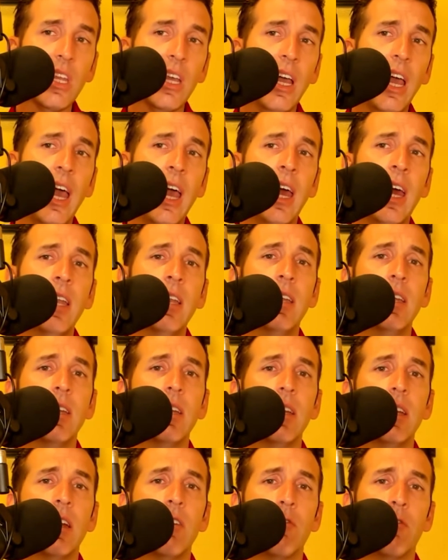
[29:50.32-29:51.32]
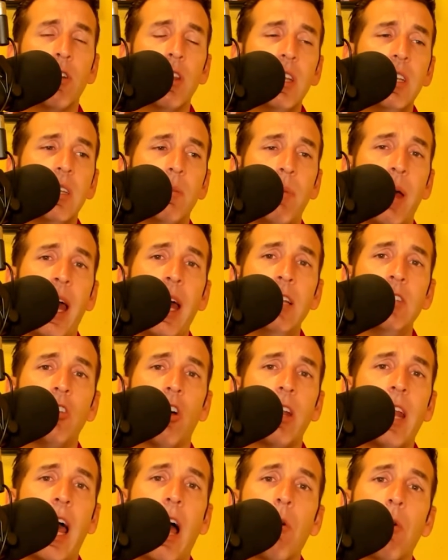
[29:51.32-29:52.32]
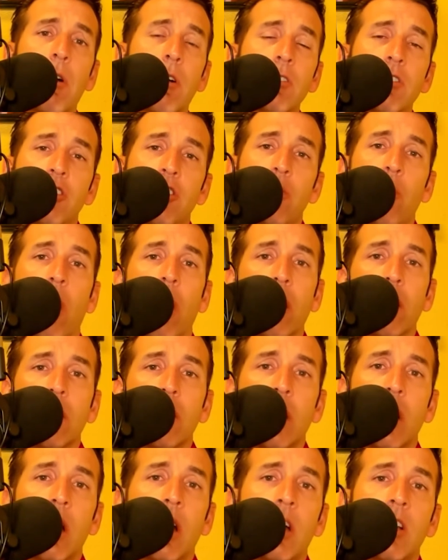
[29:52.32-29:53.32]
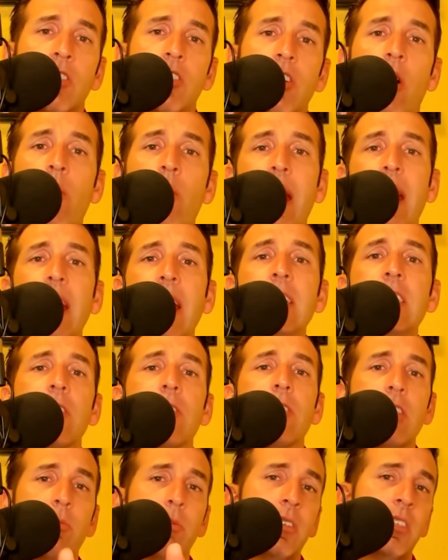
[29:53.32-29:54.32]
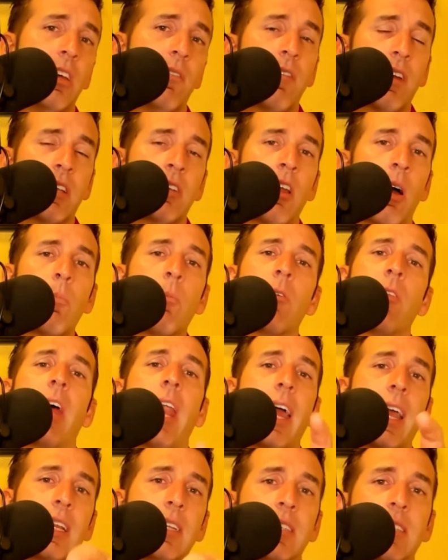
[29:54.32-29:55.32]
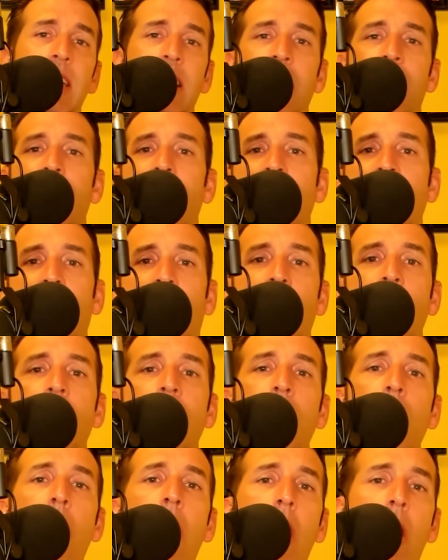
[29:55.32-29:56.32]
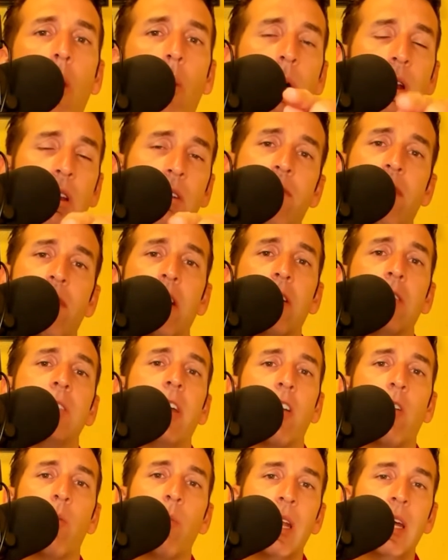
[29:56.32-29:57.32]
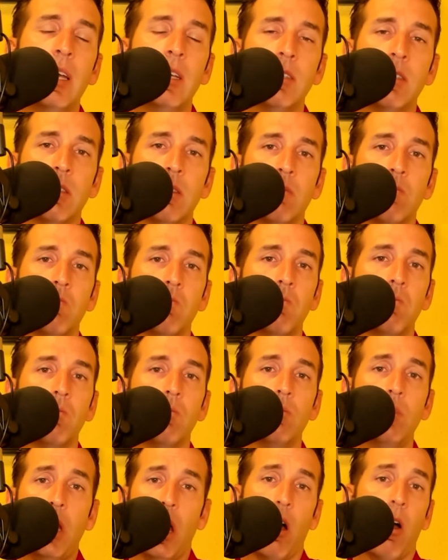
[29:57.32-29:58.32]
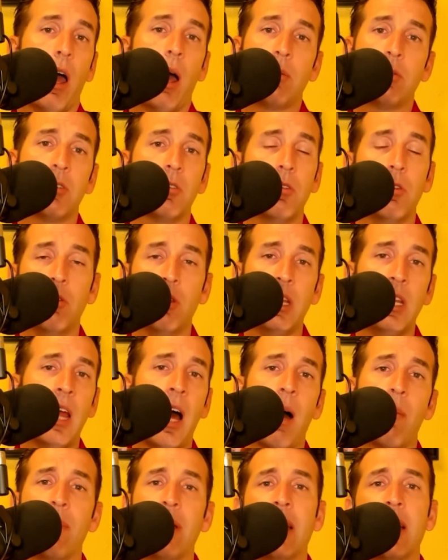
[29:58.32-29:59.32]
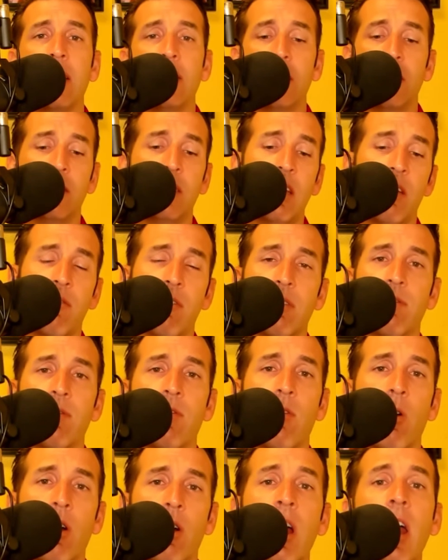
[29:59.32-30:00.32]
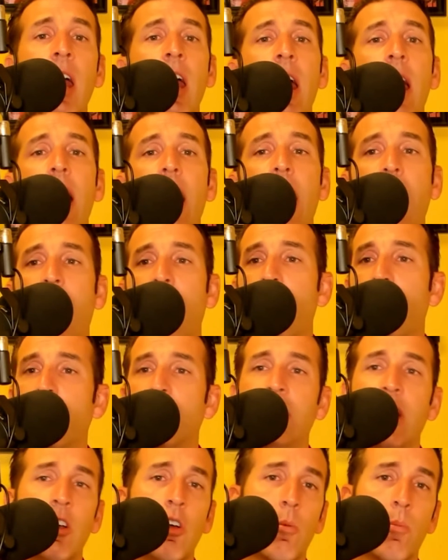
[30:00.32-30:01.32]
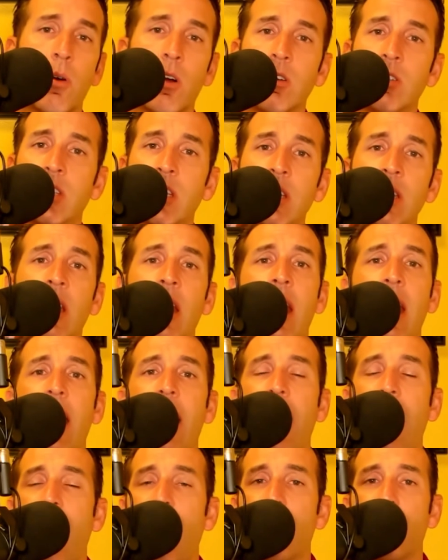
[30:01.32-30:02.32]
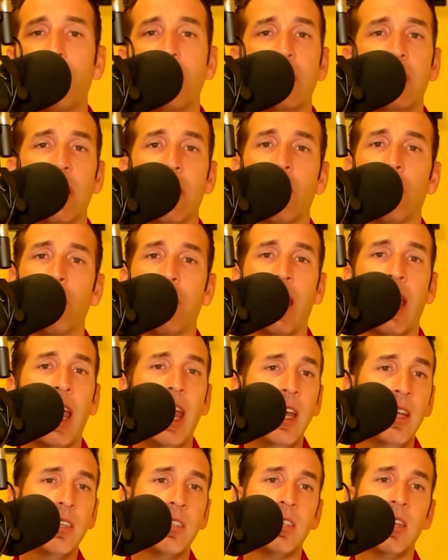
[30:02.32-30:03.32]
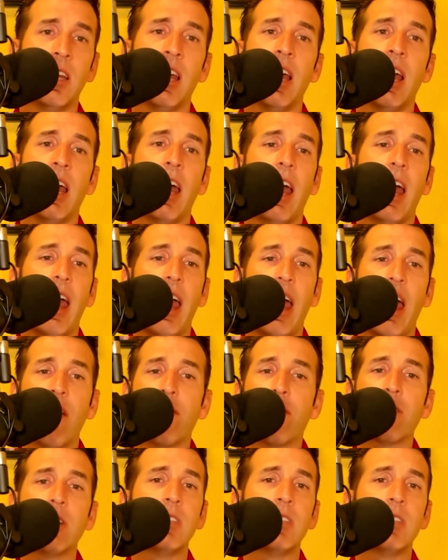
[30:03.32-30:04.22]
And it really depends on how hurt you are. So is there a specific number that I can sit here and tell you what a fair settlement is? No, absolutely not, because it's different for every single person, every single case, every